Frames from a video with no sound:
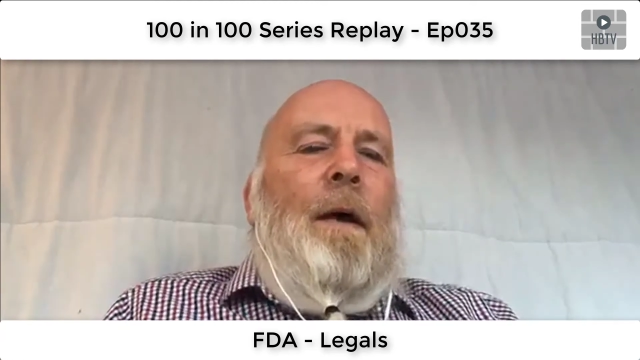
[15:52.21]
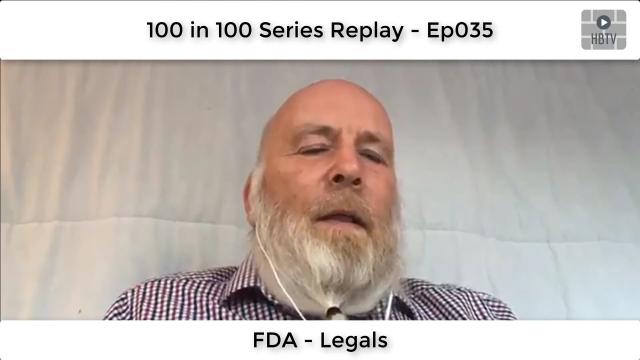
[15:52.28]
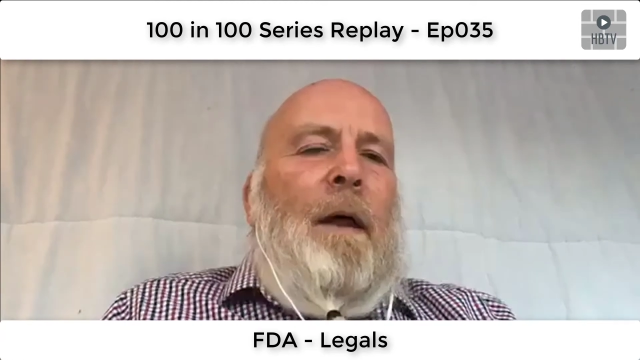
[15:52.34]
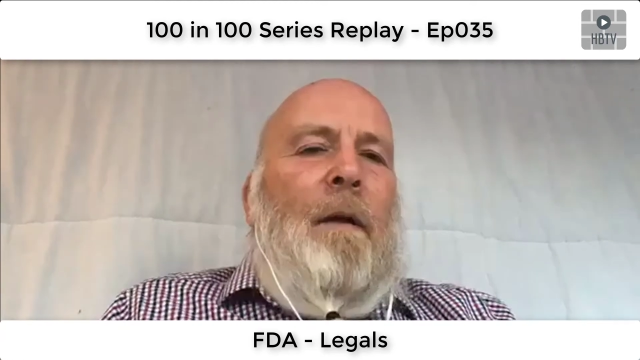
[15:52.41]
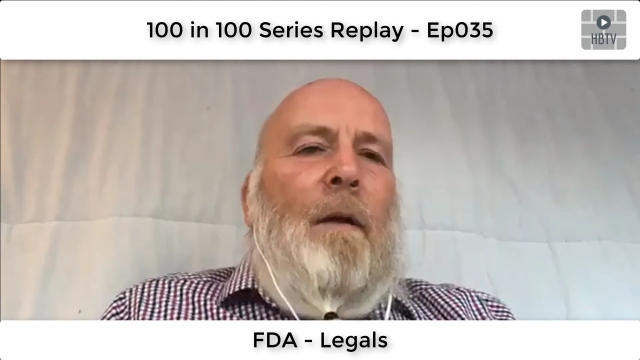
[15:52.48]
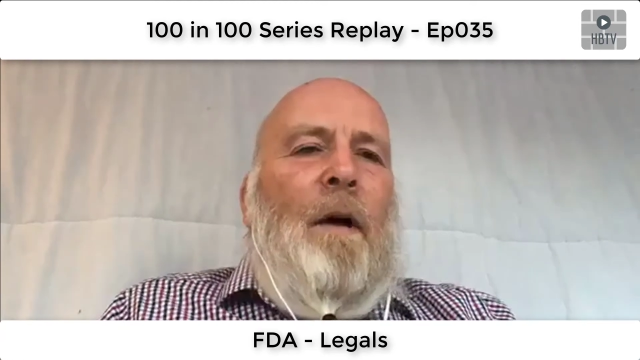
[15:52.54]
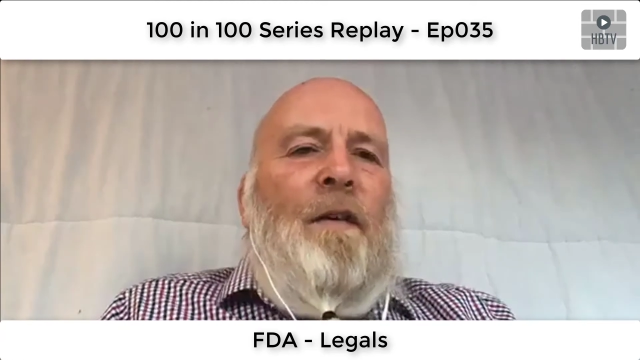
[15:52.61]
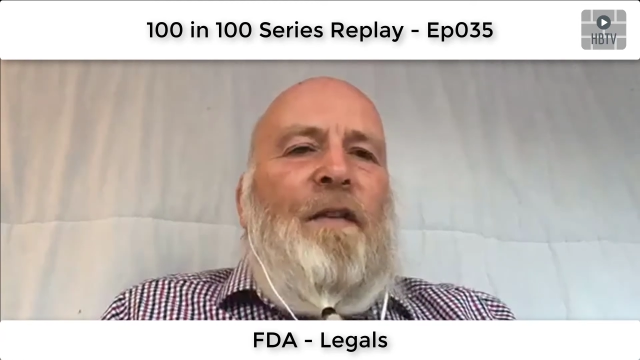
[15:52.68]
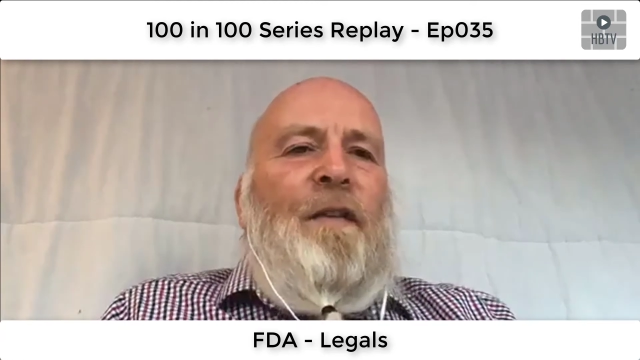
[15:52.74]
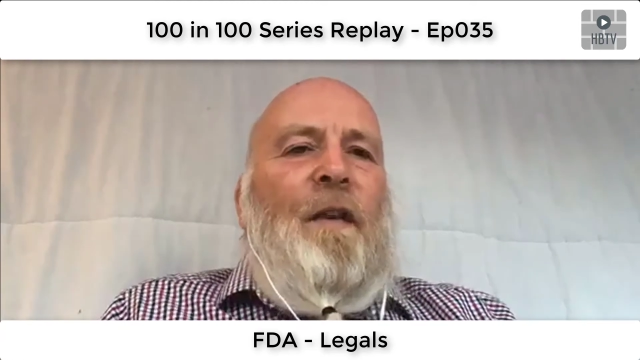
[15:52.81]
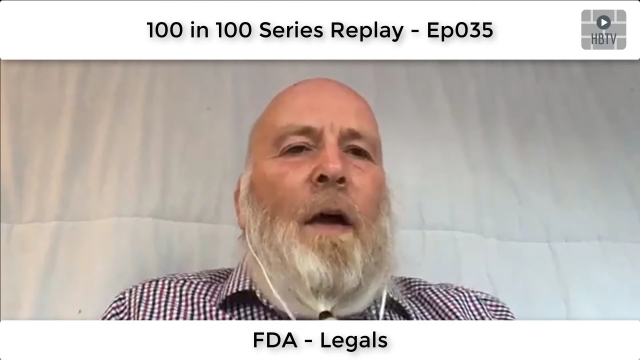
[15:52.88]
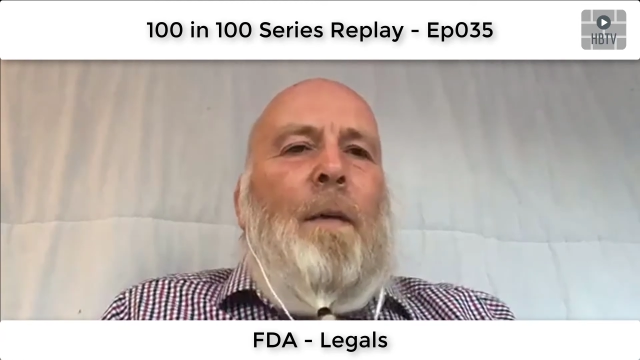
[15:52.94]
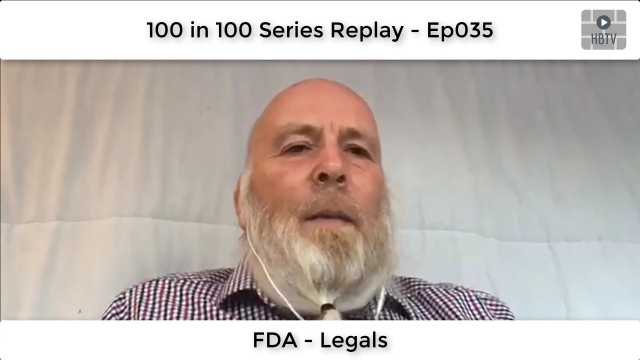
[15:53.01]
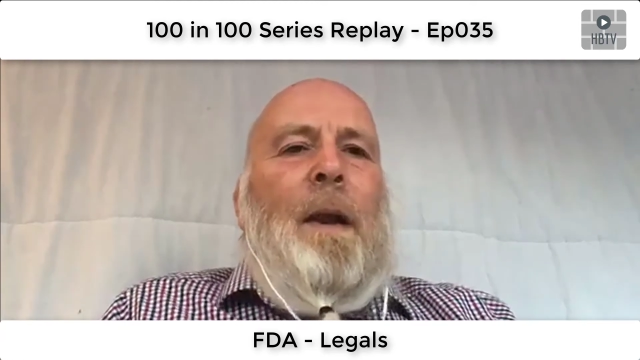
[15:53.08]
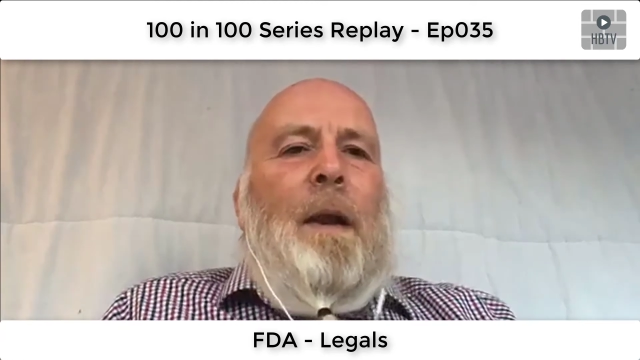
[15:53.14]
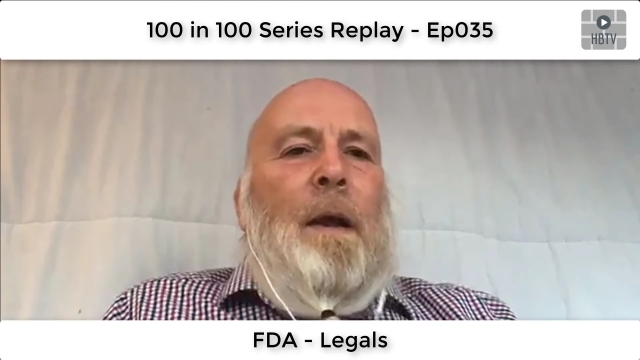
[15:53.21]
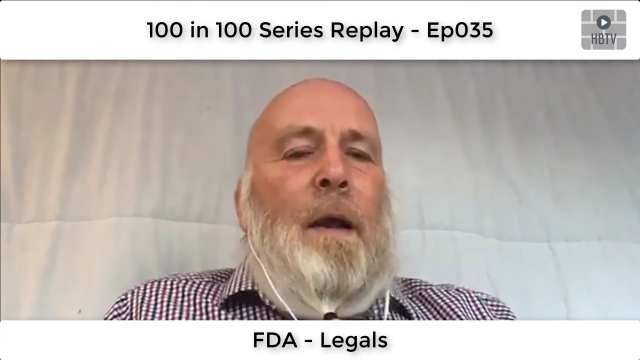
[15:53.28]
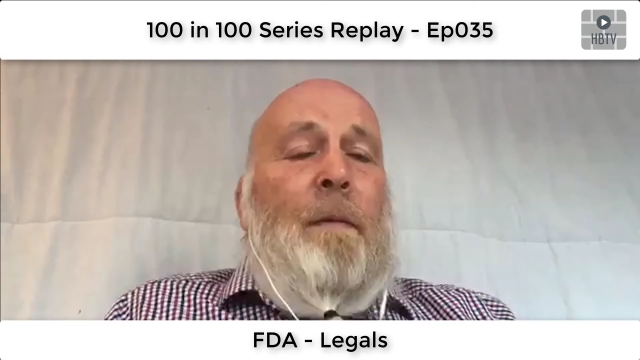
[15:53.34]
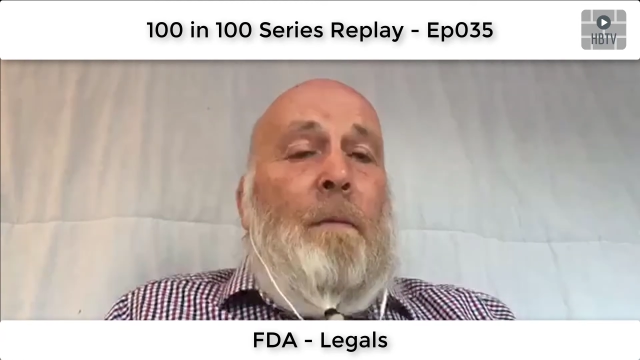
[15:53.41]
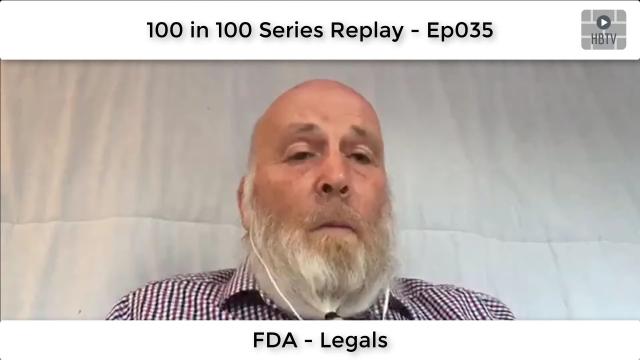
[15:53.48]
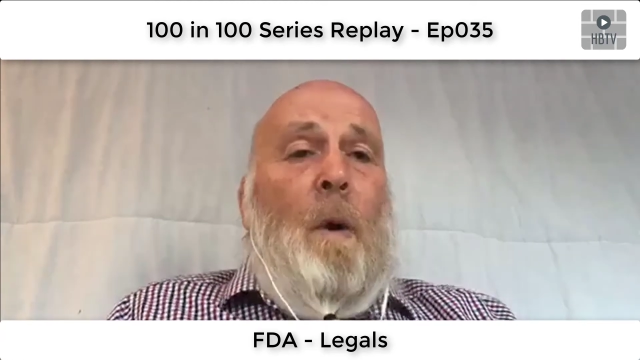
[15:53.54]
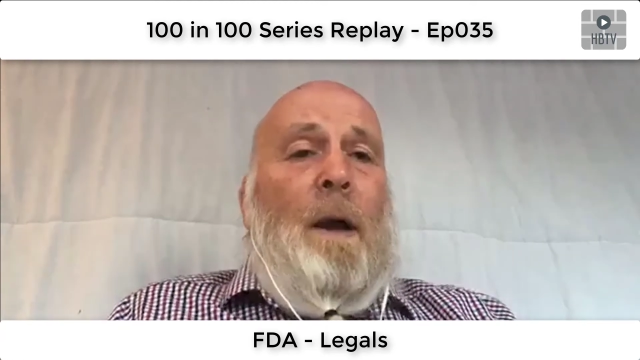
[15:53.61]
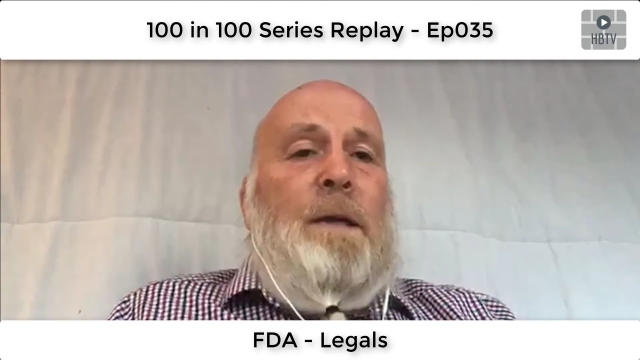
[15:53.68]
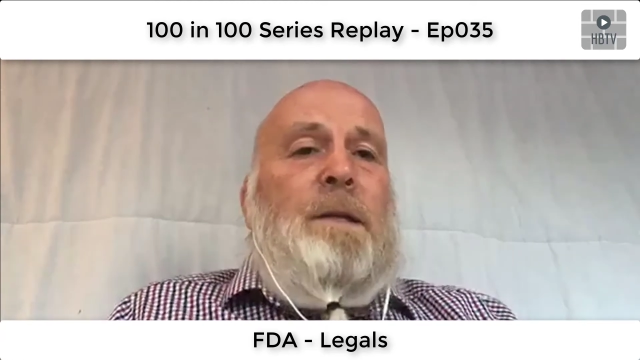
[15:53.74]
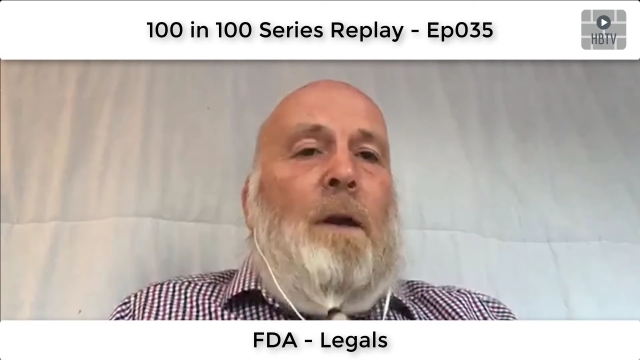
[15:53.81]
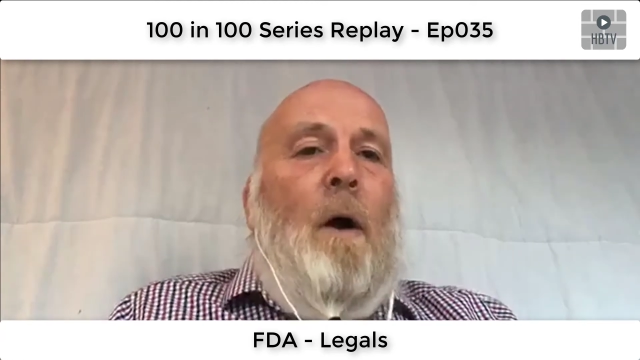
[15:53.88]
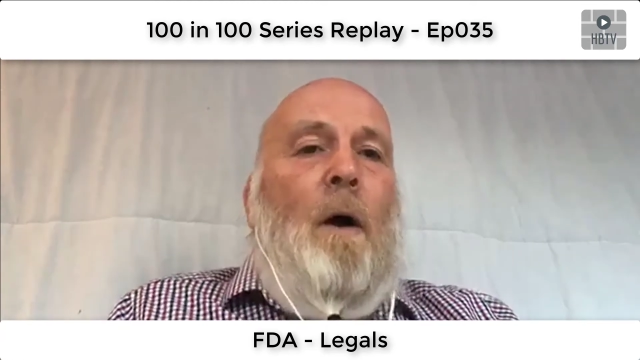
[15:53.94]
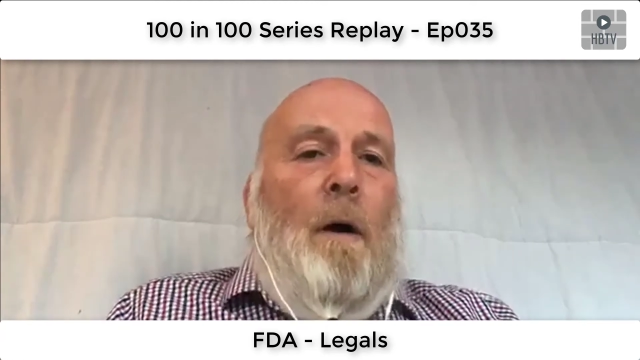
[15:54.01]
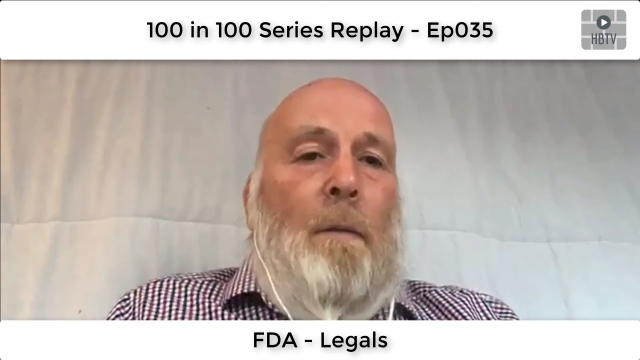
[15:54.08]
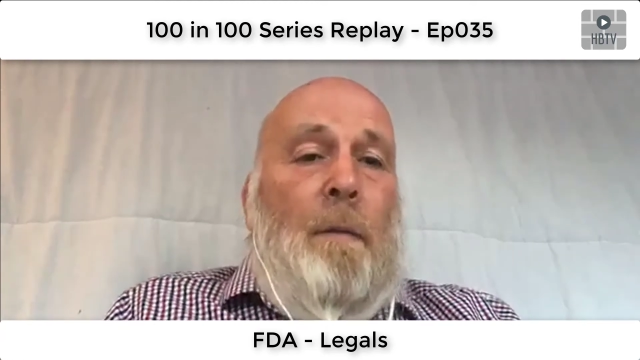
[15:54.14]
And there are so many ways
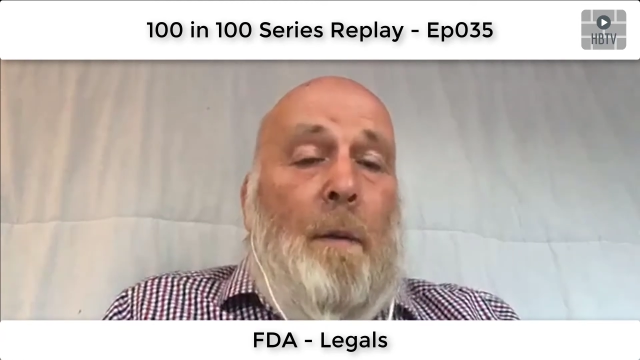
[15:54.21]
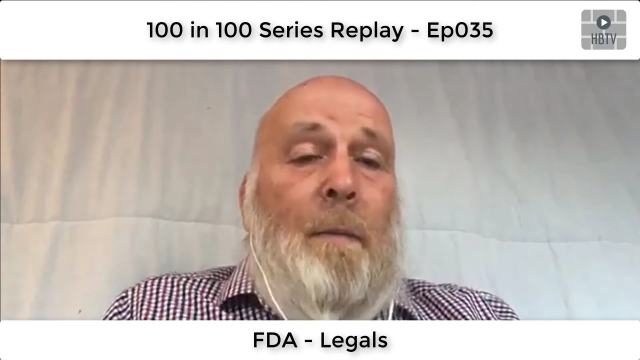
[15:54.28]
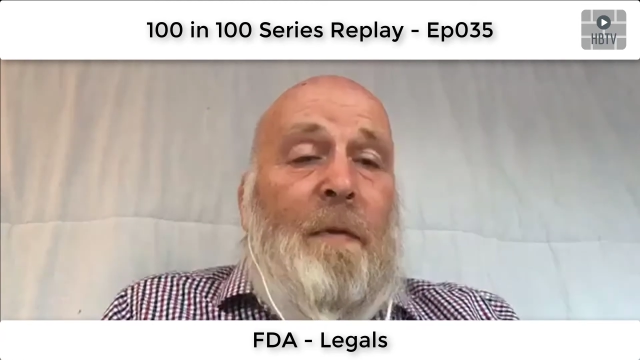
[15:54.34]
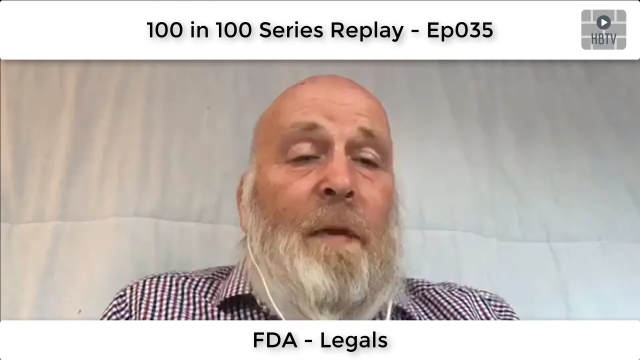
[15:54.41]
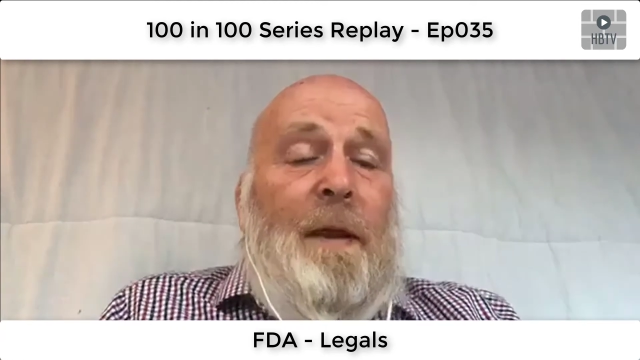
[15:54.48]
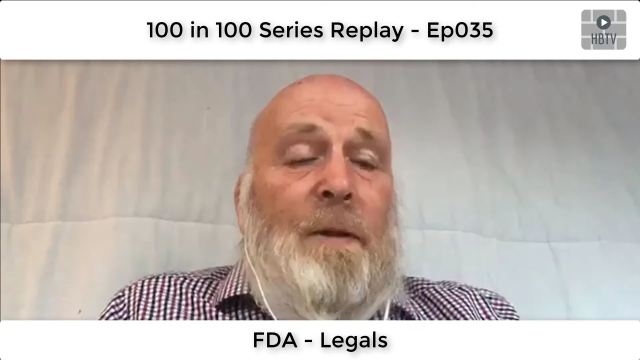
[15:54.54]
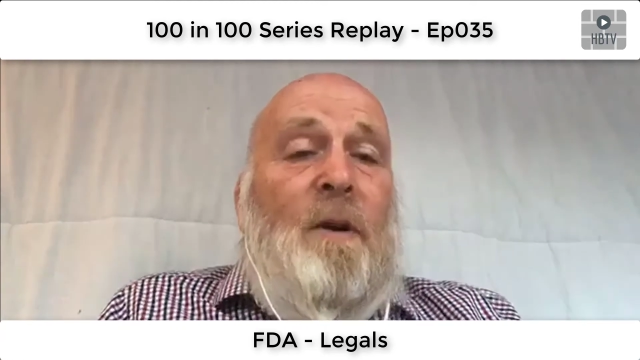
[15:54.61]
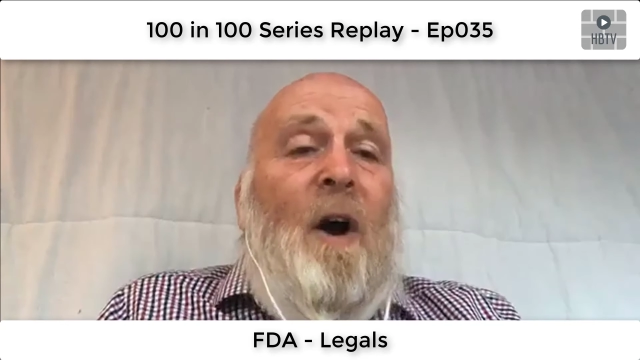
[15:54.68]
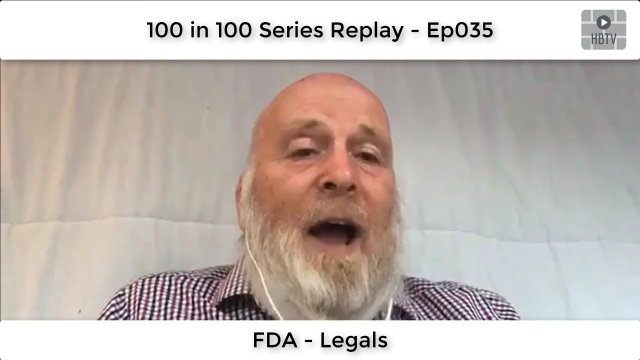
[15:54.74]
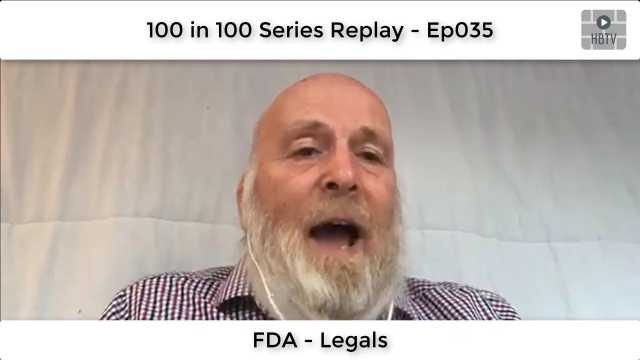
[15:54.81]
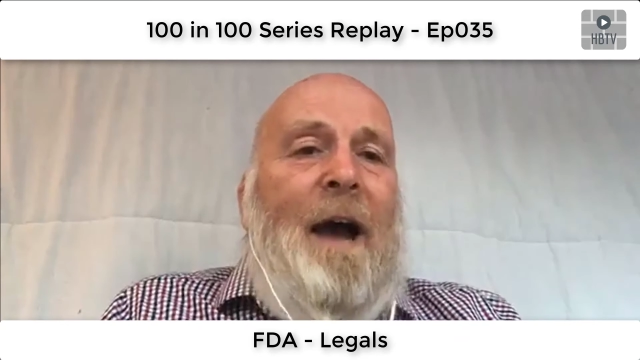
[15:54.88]
that are the things that I